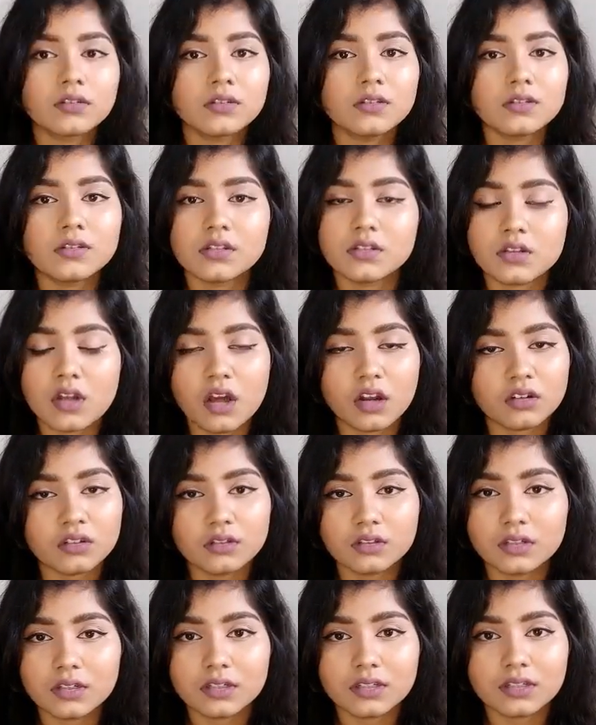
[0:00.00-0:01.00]
This is not
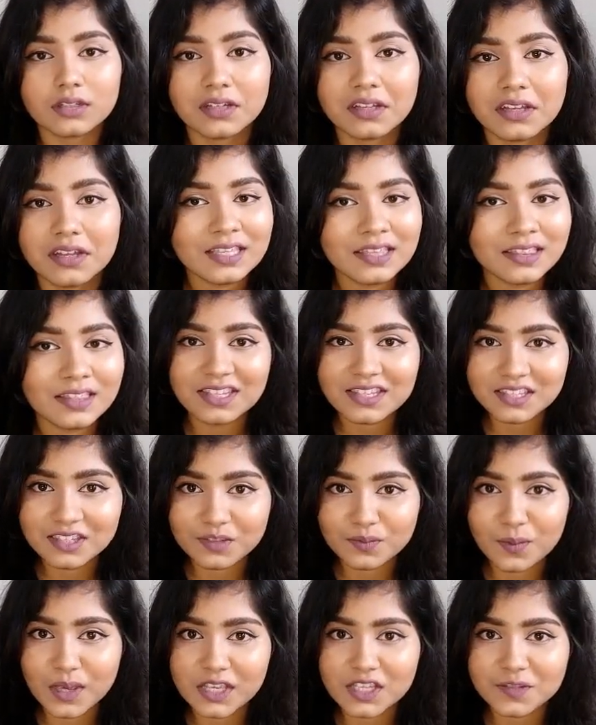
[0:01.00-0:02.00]
good. See,
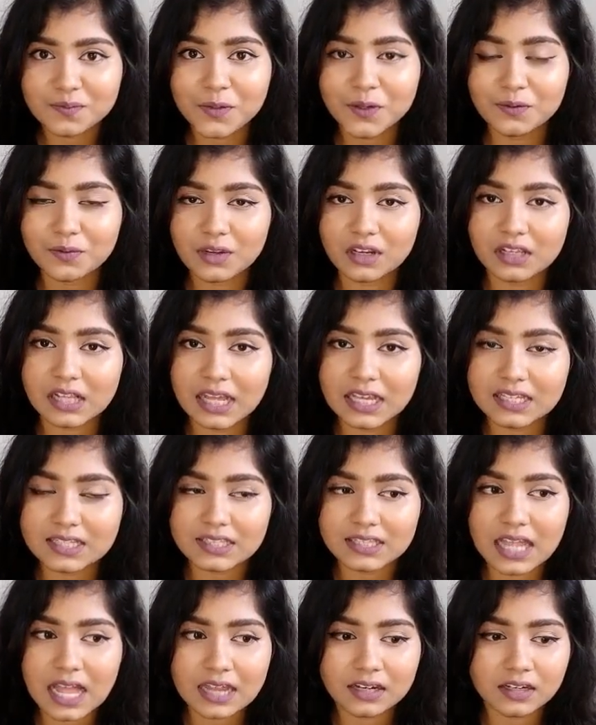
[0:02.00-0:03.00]
this makes me
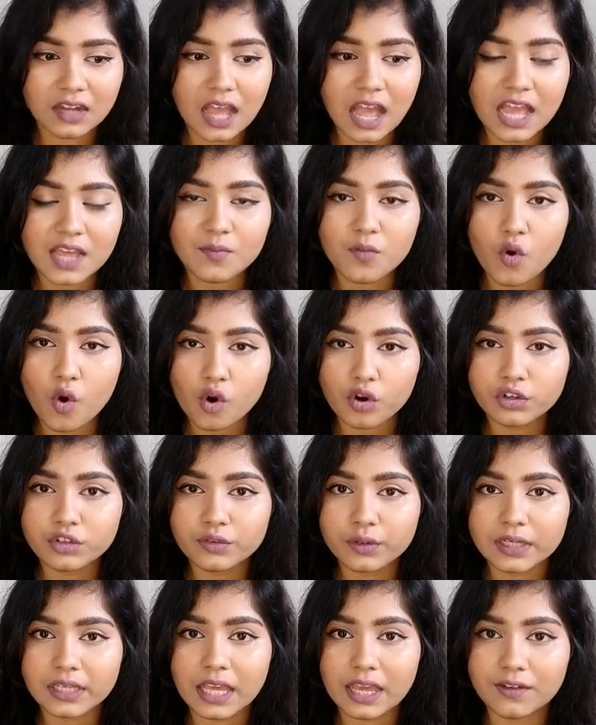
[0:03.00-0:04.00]
realize that I'm
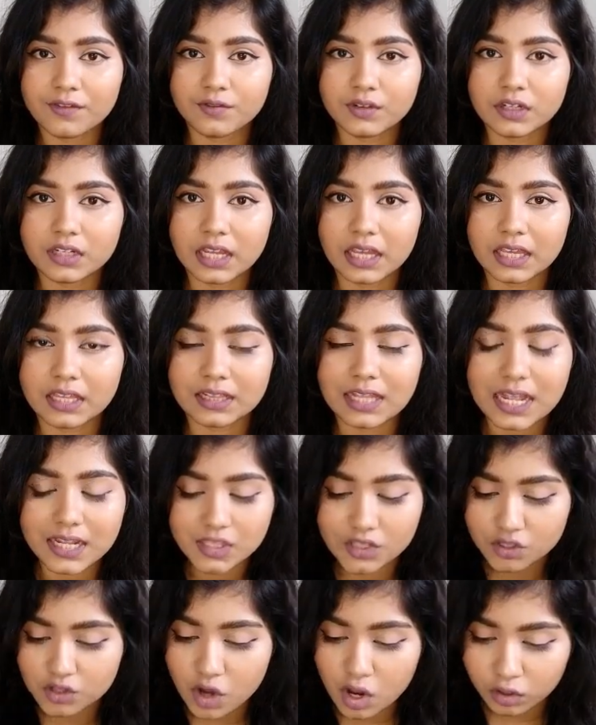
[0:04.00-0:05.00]
ordering every day.
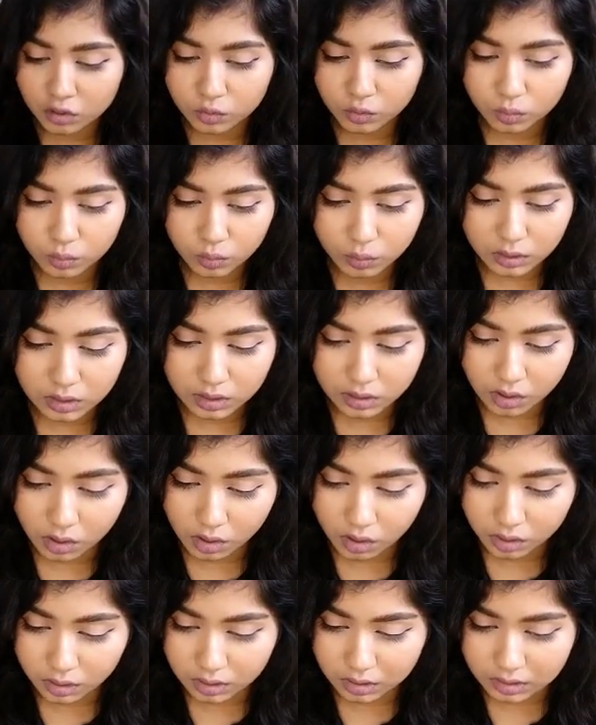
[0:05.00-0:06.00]
That's not cool at
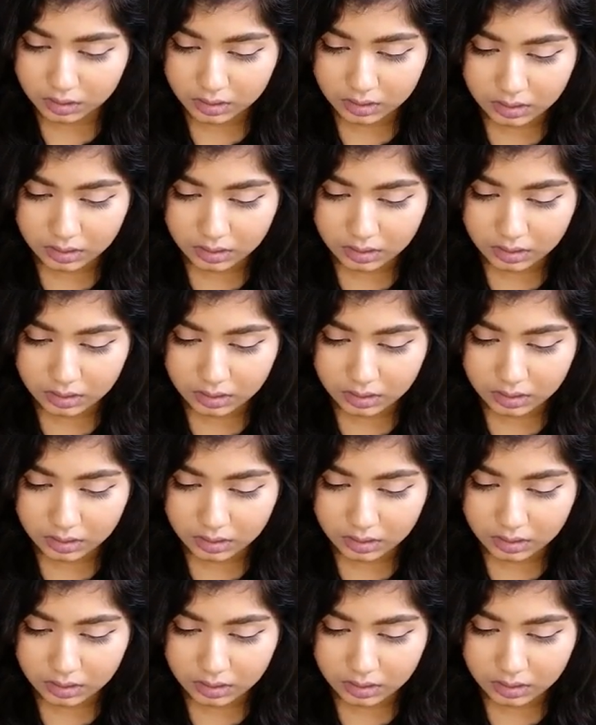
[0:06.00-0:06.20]
all.